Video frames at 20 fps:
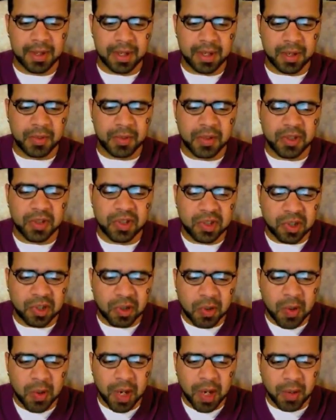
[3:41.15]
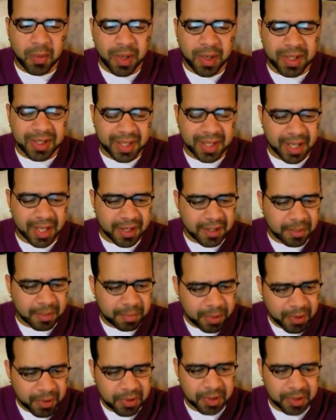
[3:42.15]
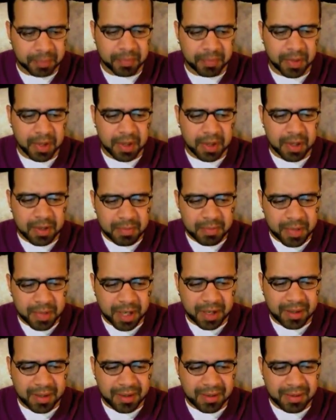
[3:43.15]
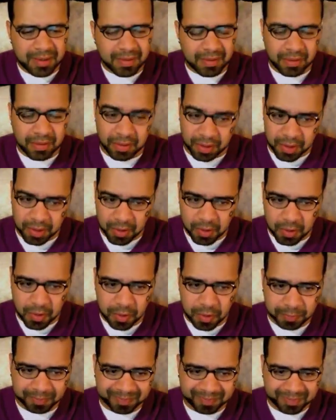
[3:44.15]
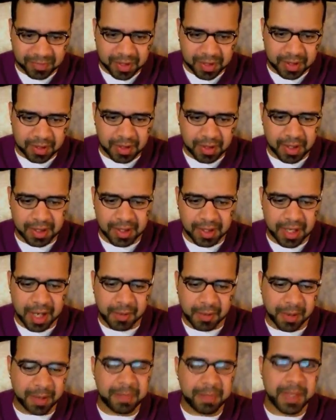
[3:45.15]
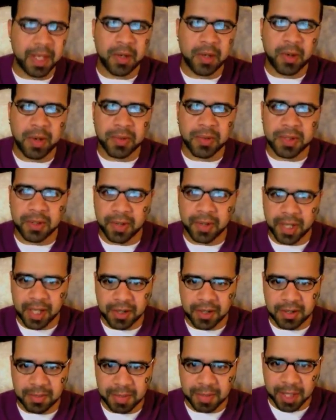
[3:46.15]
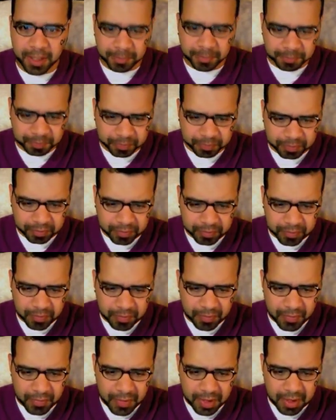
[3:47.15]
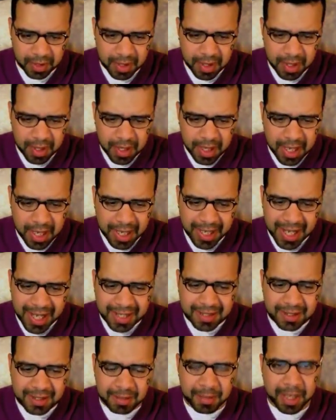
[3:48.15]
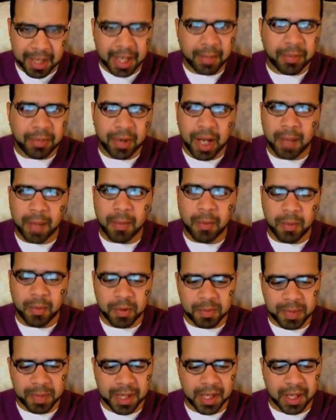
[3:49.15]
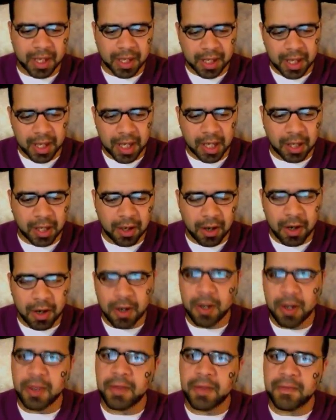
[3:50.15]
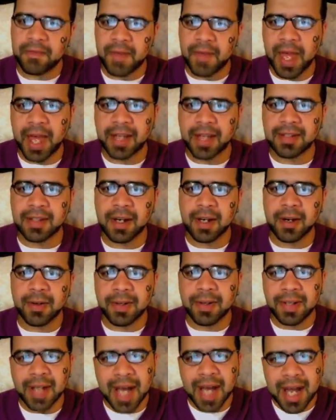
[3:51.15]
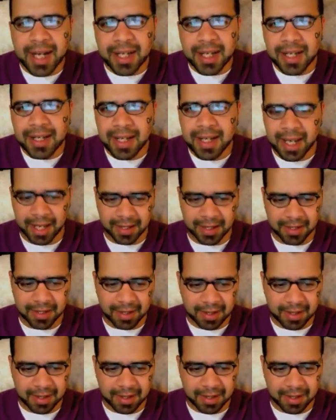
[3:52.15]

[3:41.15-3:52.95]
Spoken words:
I wasn't sure who I was yet as a person, but I knew I did not want to be who I was turning out to be. And that's the main problem with being young. All the facts are not in yet.